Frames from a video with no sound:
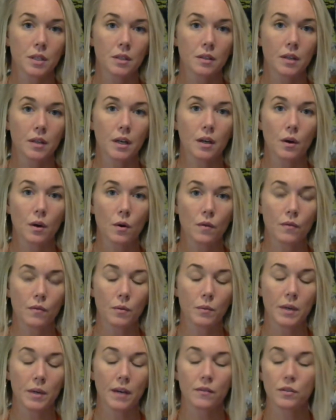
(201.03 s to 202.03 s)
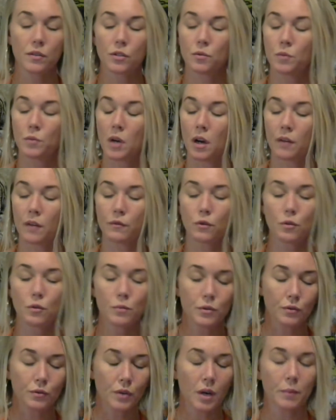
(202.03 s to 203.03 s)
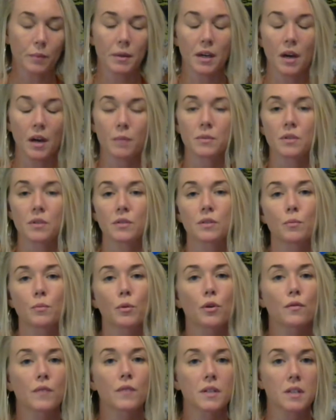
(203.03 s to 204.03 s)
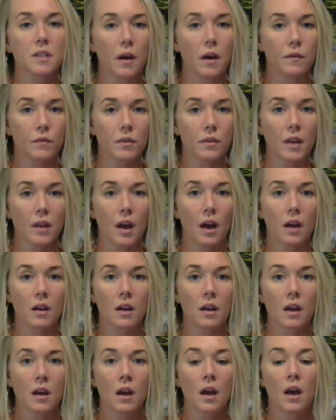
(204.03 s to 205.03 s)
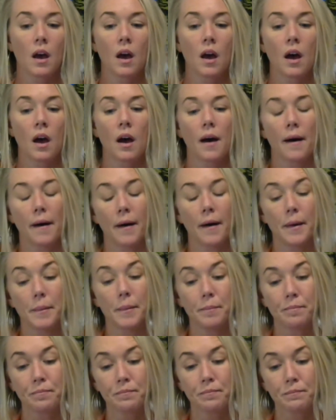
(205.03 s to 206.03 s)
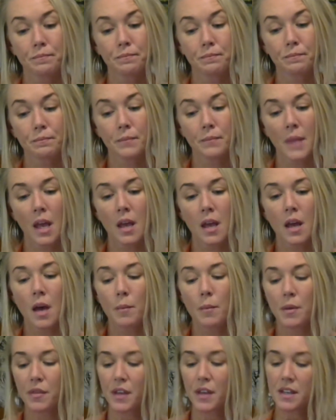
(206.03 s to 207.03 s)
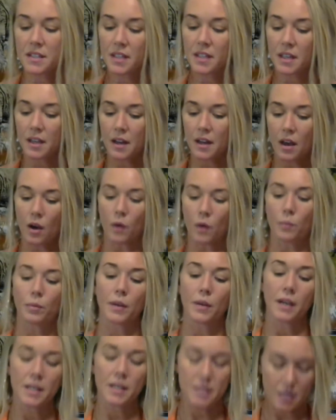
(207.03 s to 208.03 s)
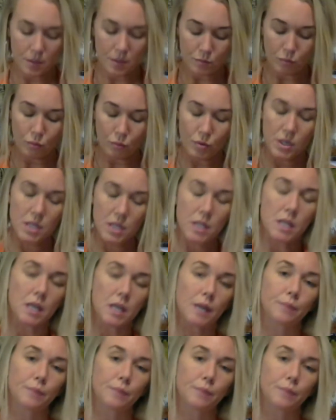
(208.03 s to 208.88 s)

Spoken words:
Let go of them. We have a new full moon coming up, so it's a perfect time for that. Um, But things that could help, like I said, breathing.